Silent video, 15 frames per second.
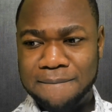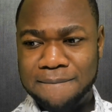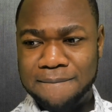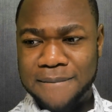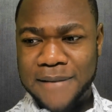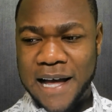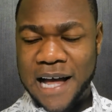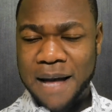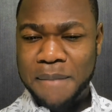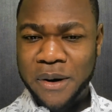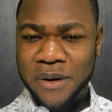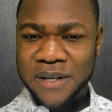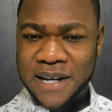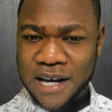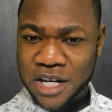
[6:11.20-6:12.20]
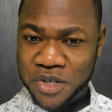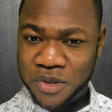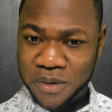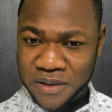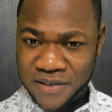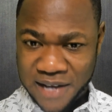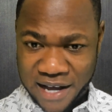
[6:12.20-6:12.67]
about natural
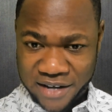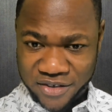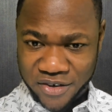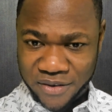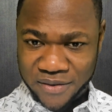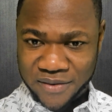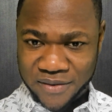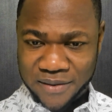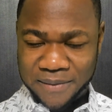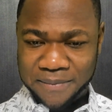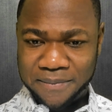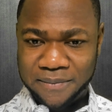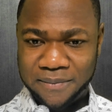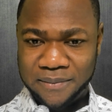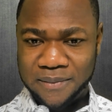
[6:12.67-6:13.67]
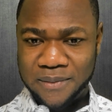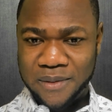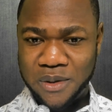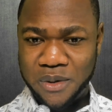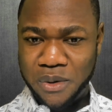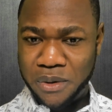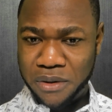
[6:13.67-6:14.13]
disasters,
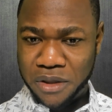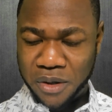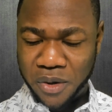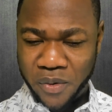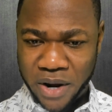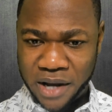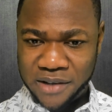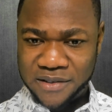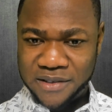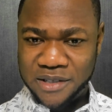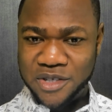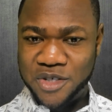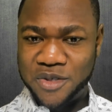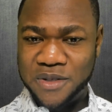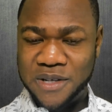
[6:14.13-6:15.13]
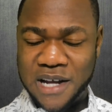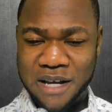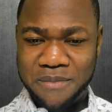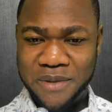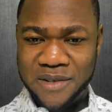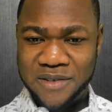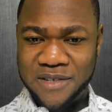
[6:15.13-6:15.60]
earthquakes and
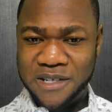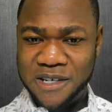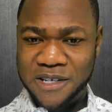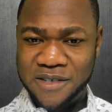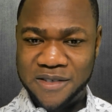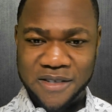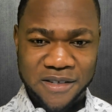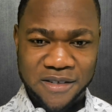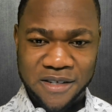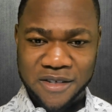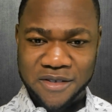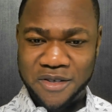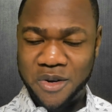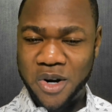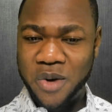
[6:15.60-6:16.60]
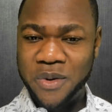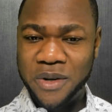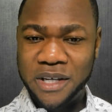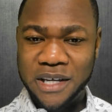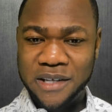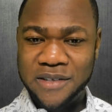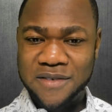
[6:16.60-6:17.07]
tsunamis and diseases and
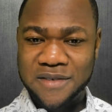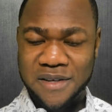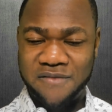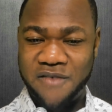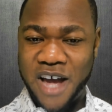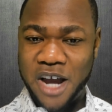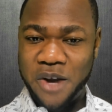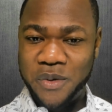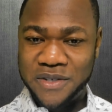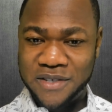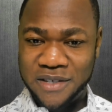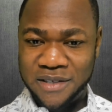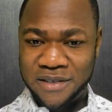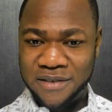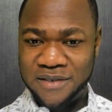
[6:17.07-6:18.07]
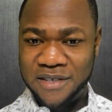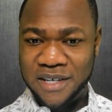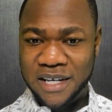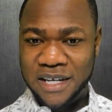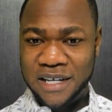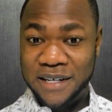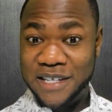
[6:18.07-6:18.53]
hurricanes and viruses,
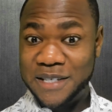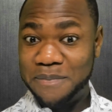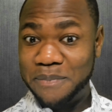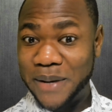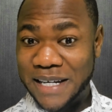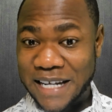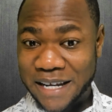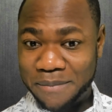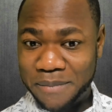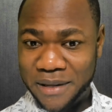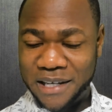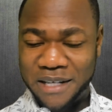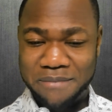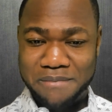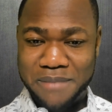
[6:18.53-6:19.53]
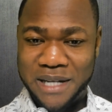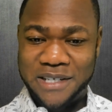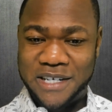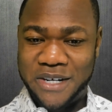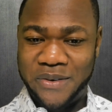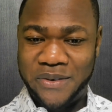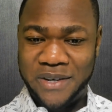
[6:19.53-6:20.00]
this pandemic and
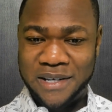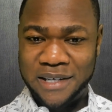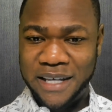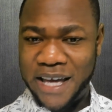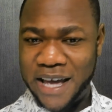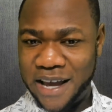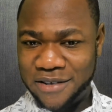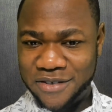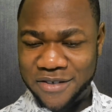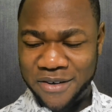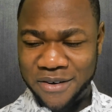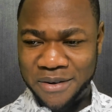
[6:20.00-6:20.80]
bacteria, cancer.